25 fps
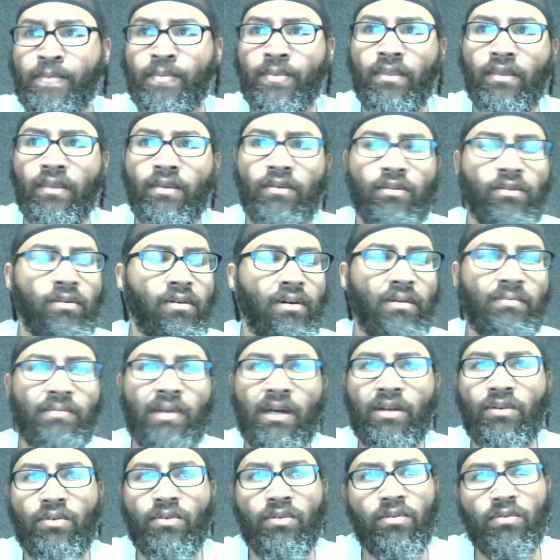I'm
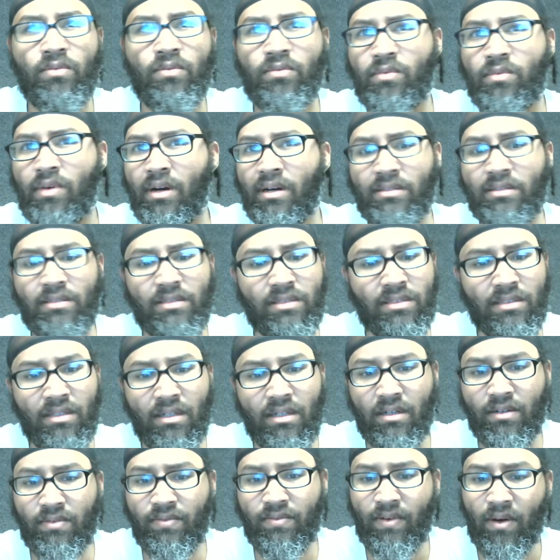not on no other
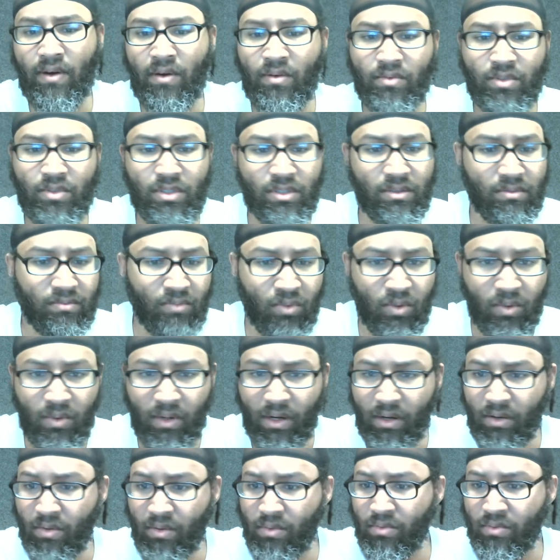stuff. I don't smoke. I
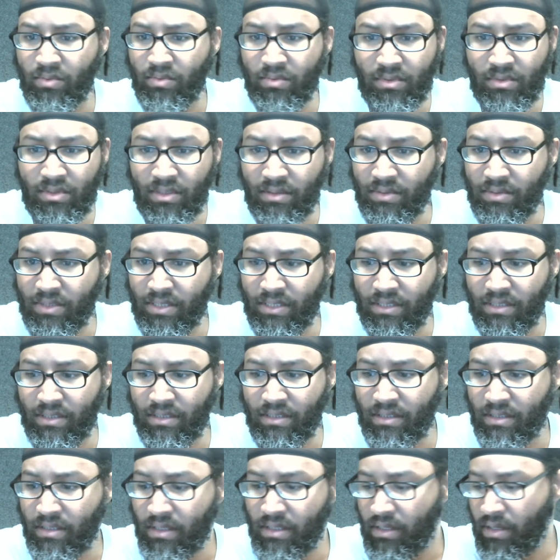don't, you know what I'm
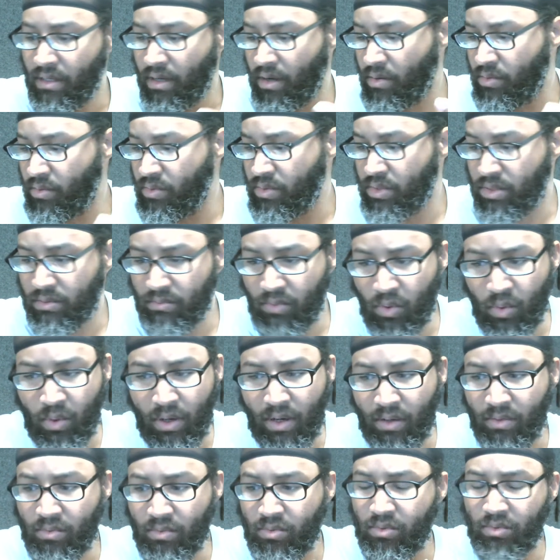saying? I don't smoke.
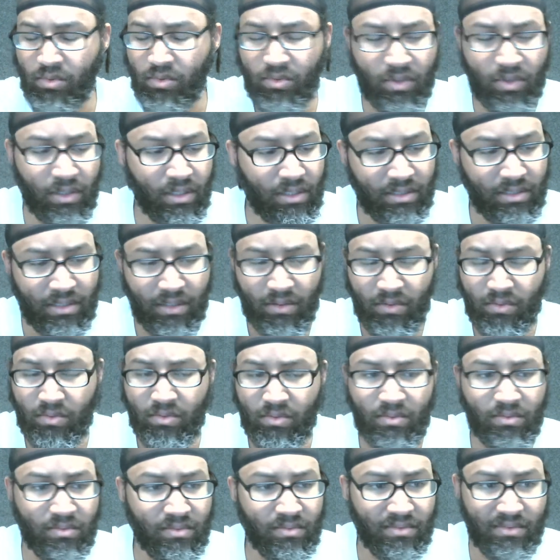I don't do drugs. I
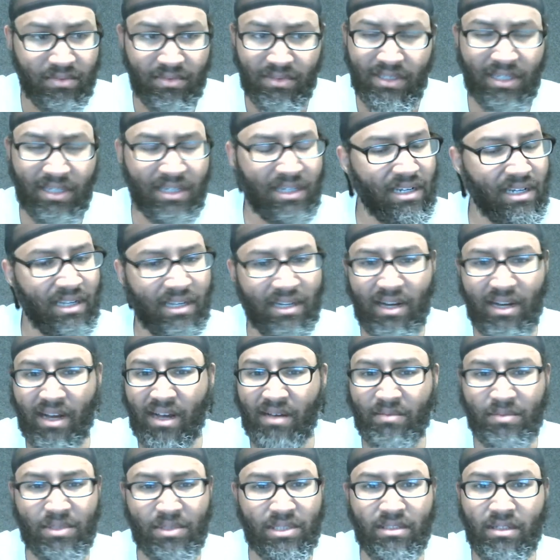don't, none of that
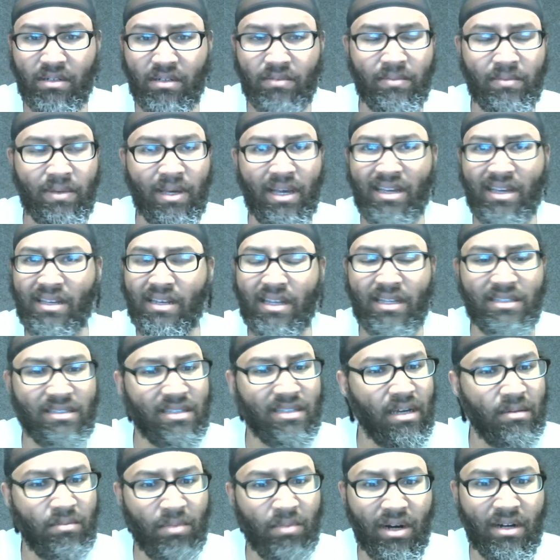common stuff, man. I ain't that
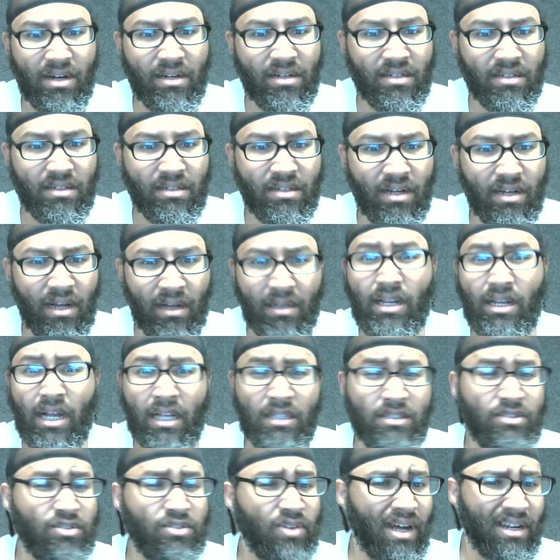type, bro. I
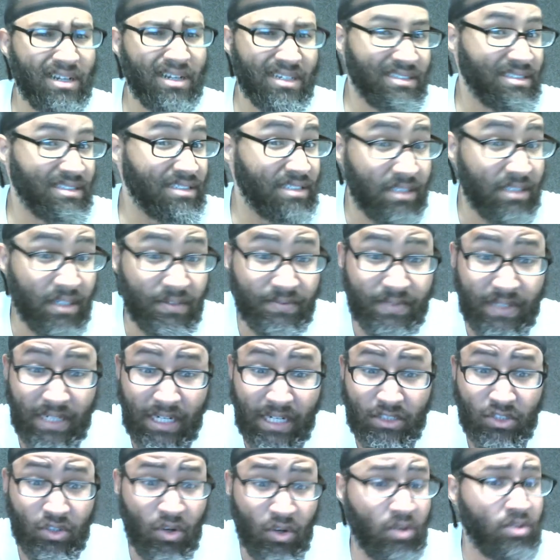try to, the stuff that I
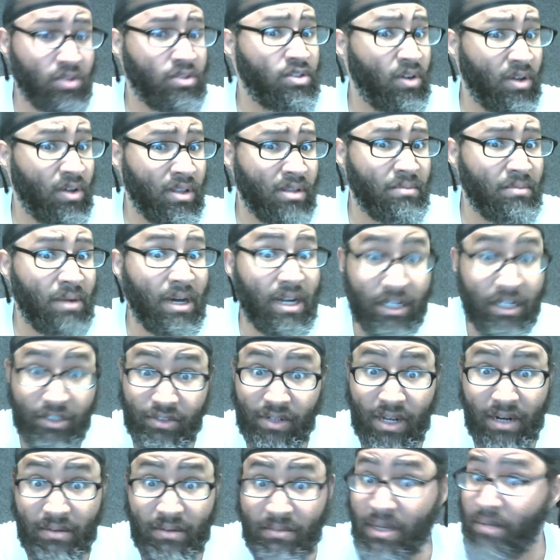talk to y'all about, I
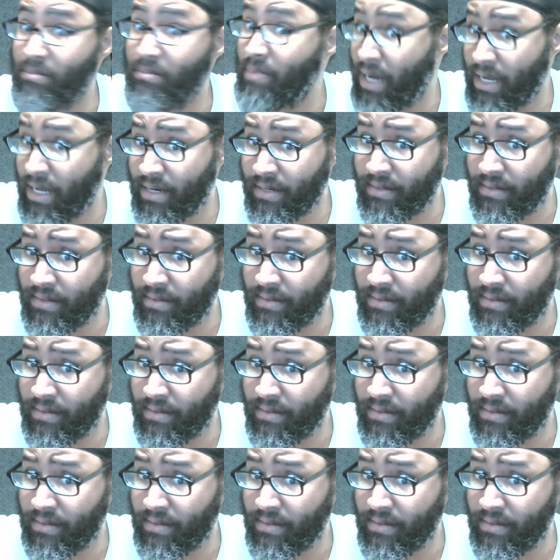try to be about it.